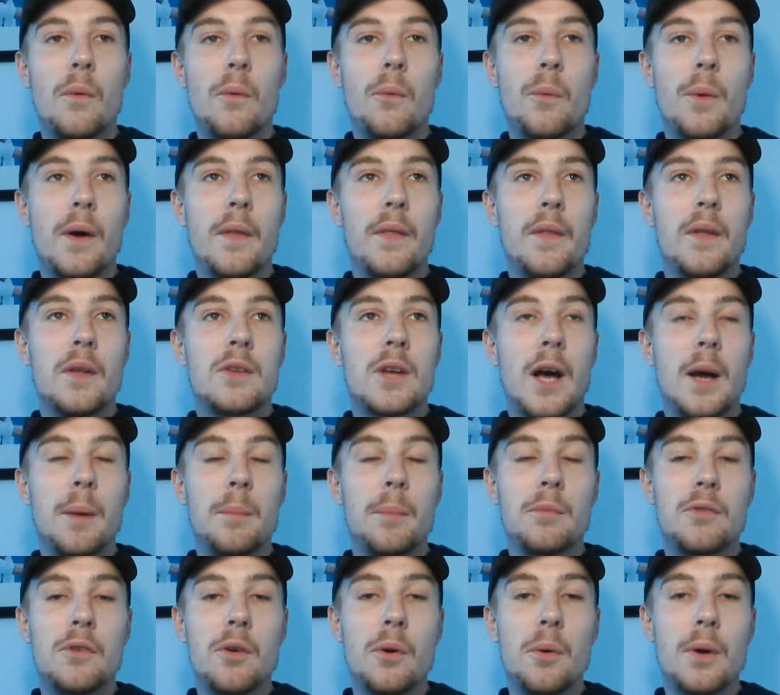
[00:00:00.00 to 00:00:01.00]
when the
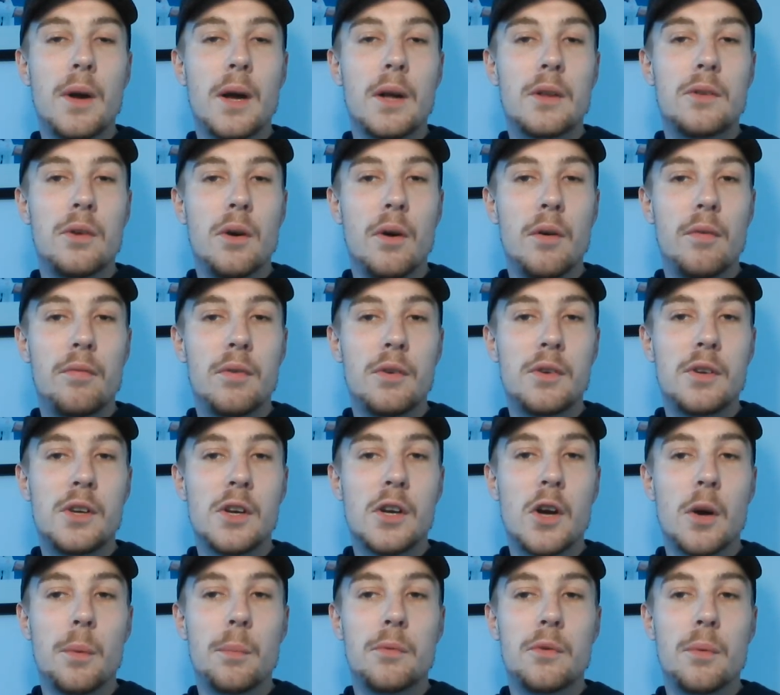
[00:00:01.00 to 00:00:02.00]
times do get tough and
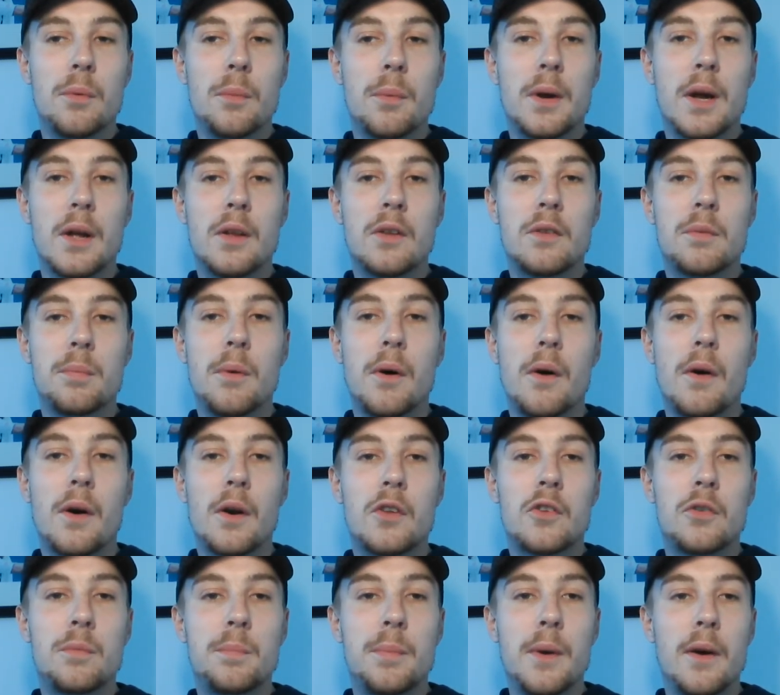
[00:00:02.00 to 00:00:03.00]
she comes up against more
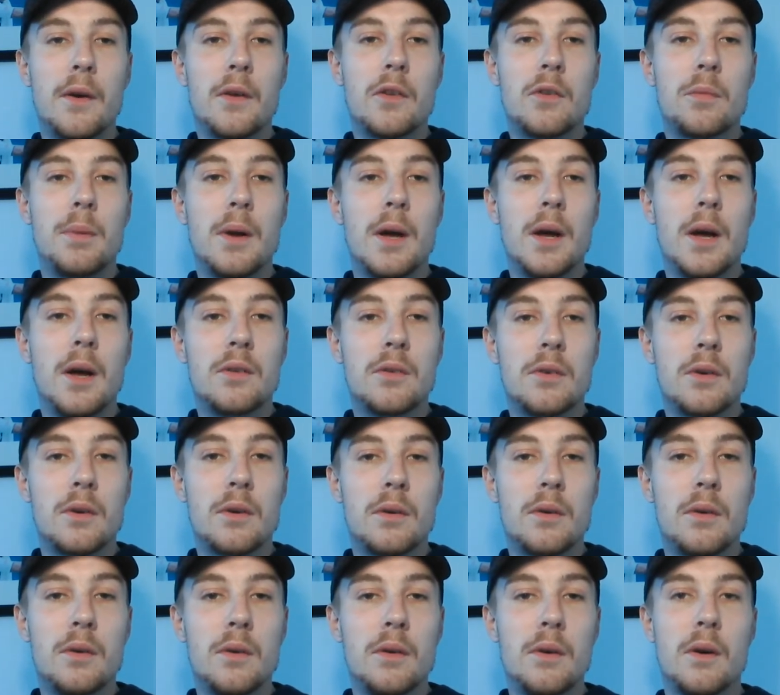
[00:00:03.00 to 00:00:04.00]
experienced players
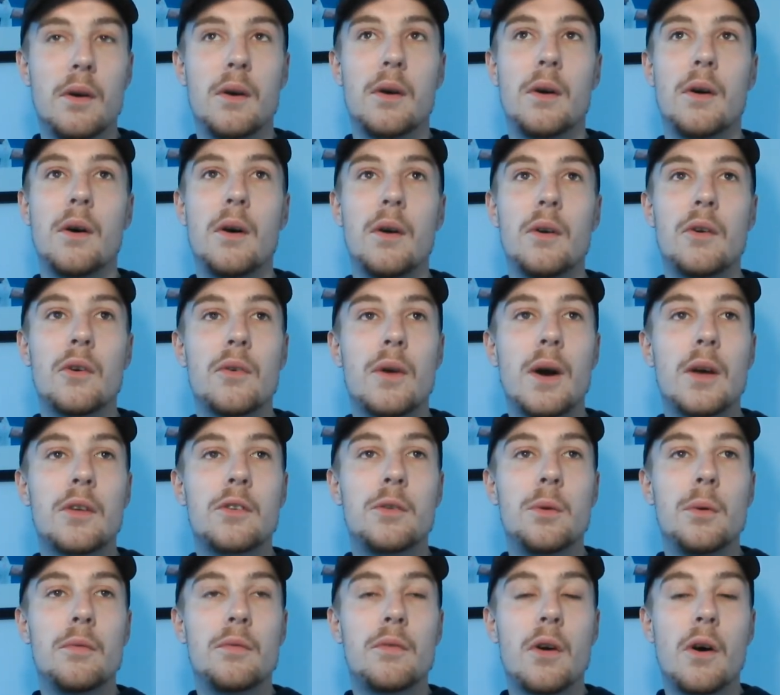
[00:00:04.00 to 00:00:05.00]
on
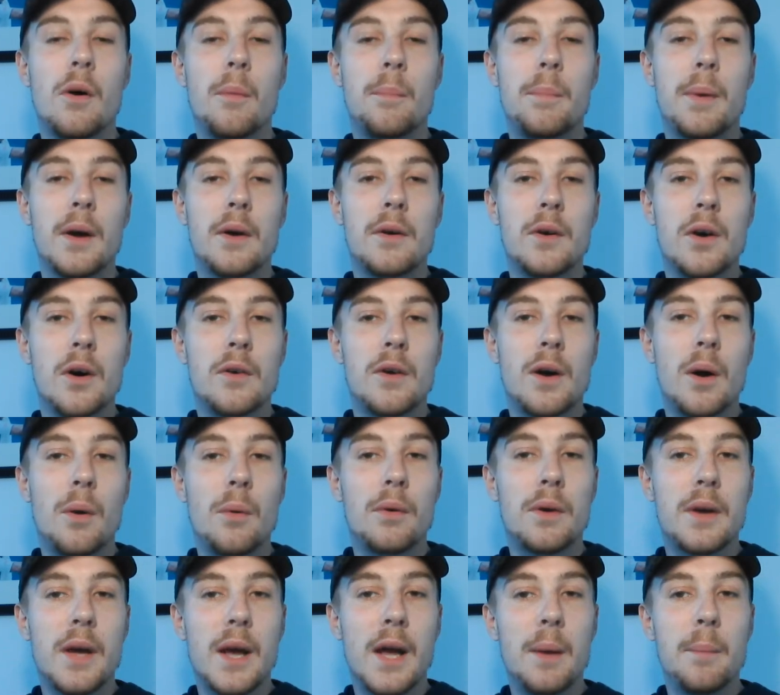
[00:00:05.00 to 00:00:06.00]
grass who've got a better
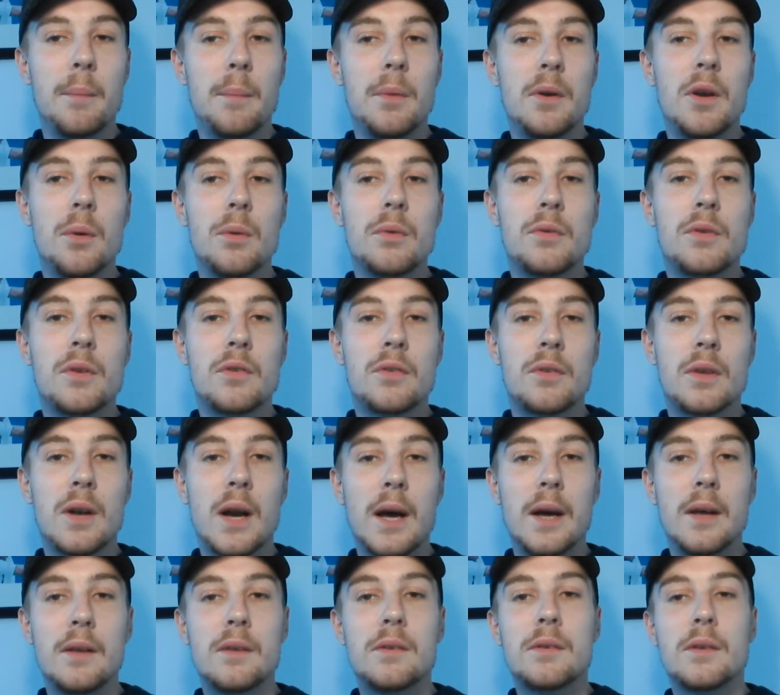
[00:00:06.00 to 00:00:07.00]
all-round game and use the
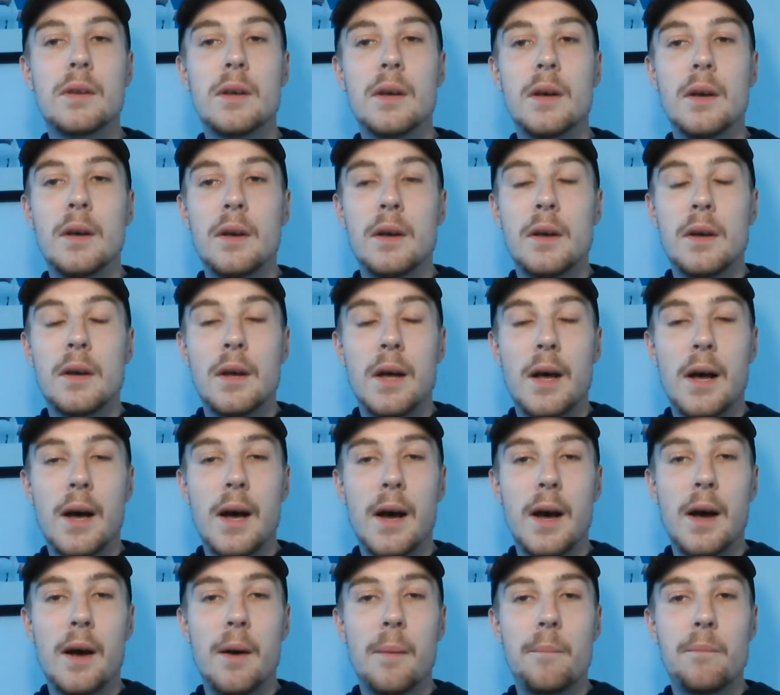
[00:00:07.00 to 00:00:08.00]
slice,
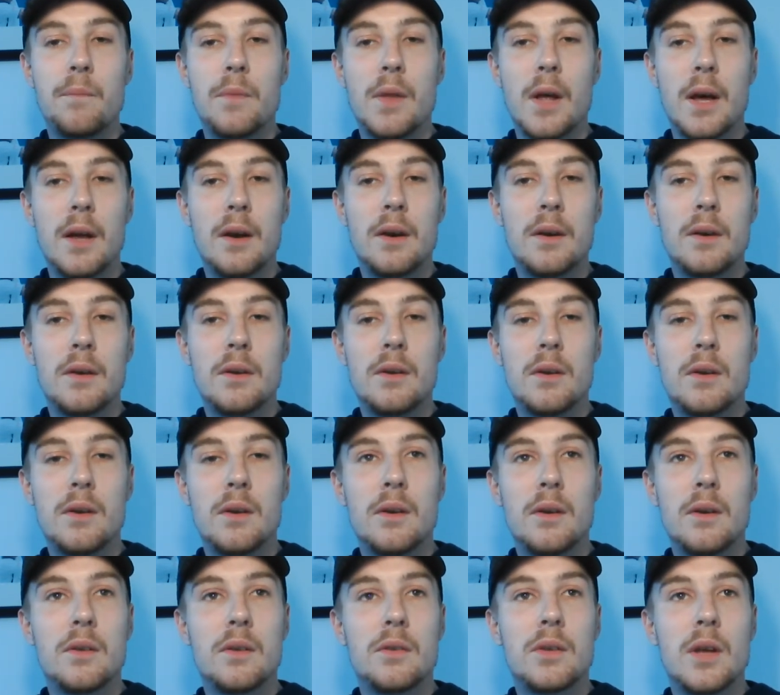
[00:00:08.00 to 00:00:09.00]
then
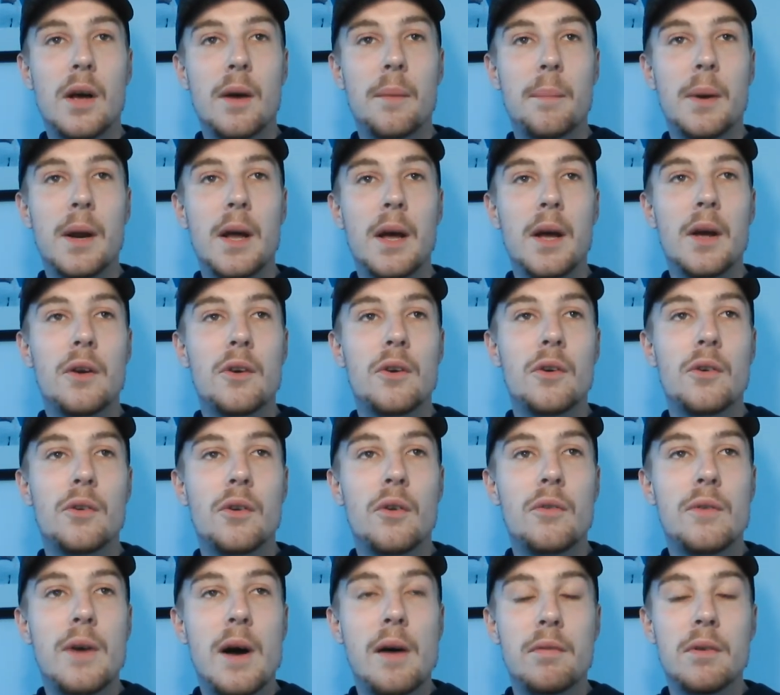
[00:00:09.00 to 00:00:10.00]
Sabalenka could
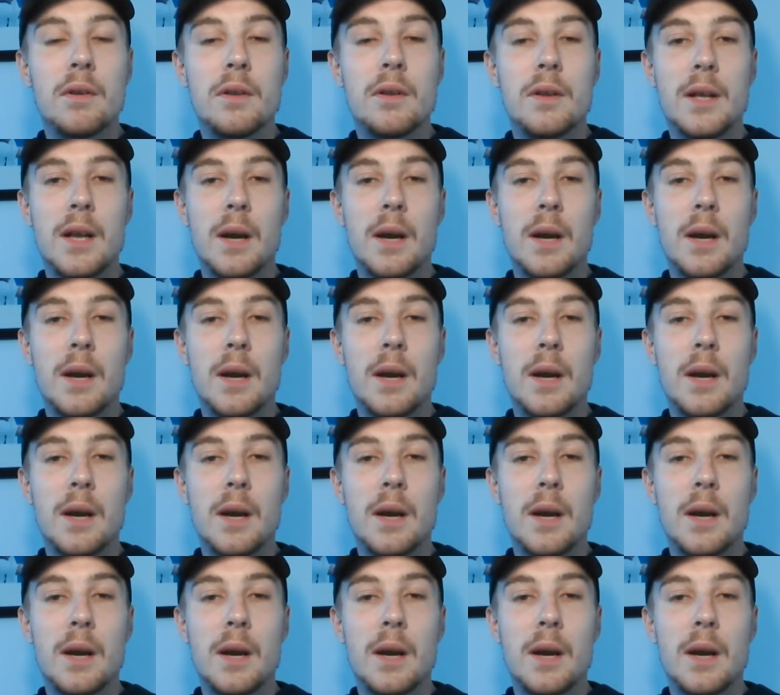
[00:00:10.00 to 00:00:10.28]
unravel.